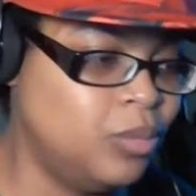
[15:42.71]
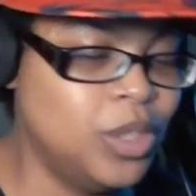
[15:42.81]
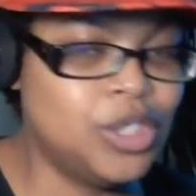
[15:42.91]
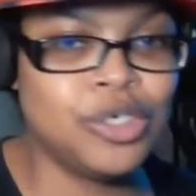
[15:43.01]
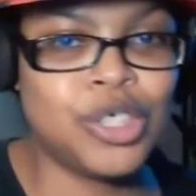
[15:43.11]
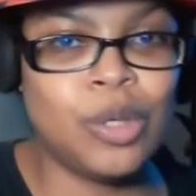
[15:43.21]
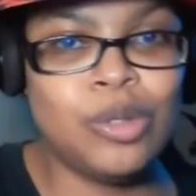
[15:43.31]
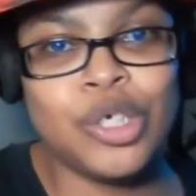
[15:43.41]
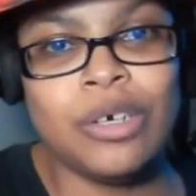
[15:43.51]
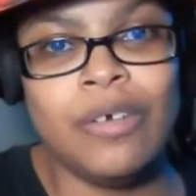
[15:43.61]
Winter
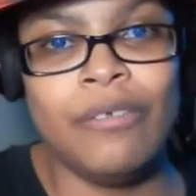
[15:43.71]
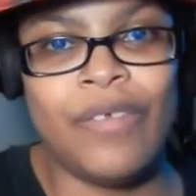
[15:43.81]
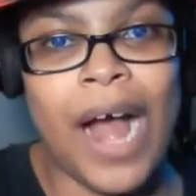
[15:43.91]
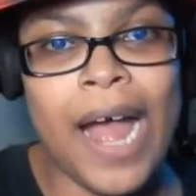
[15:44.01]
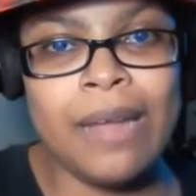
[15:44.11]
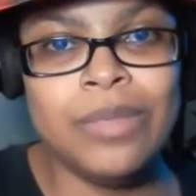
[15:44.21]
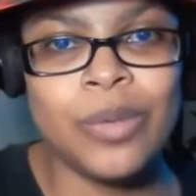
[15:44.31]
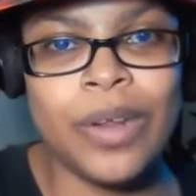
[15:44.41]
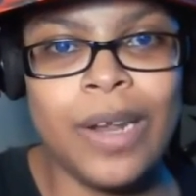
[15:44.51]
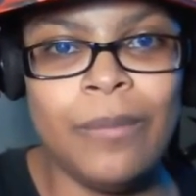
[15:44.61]
Soldier
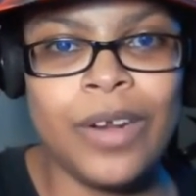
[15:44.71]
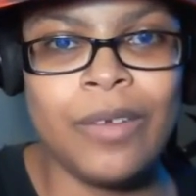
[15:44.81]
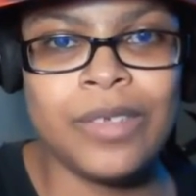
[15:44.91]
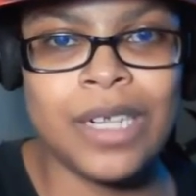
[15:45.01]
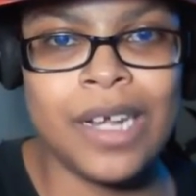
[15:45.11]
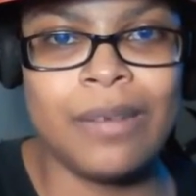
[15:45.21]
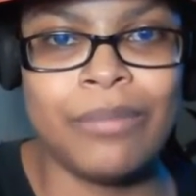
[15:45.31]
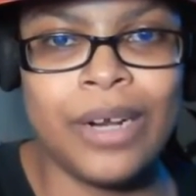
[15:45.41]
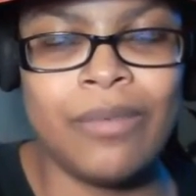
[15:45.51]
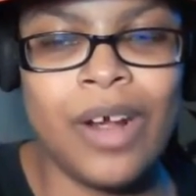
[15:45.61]
vibes with him when he was kind
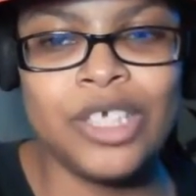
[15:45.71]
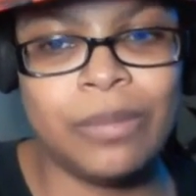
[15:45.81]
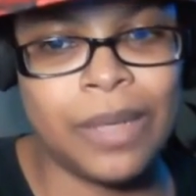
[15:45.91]
of brainwashed.